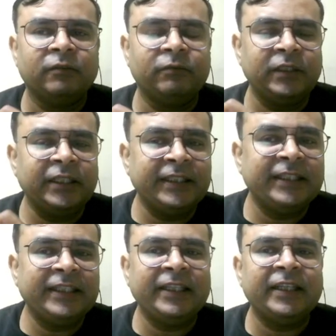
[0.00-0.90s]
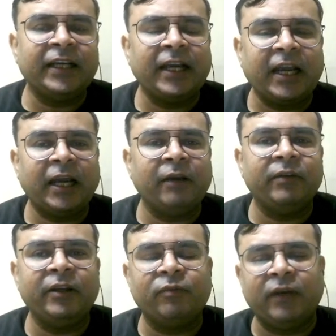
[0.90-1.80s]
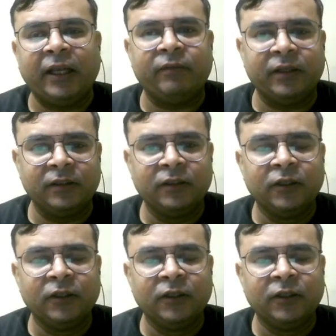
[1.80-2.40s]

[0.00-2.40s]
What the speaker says: we need a heavy flywheel.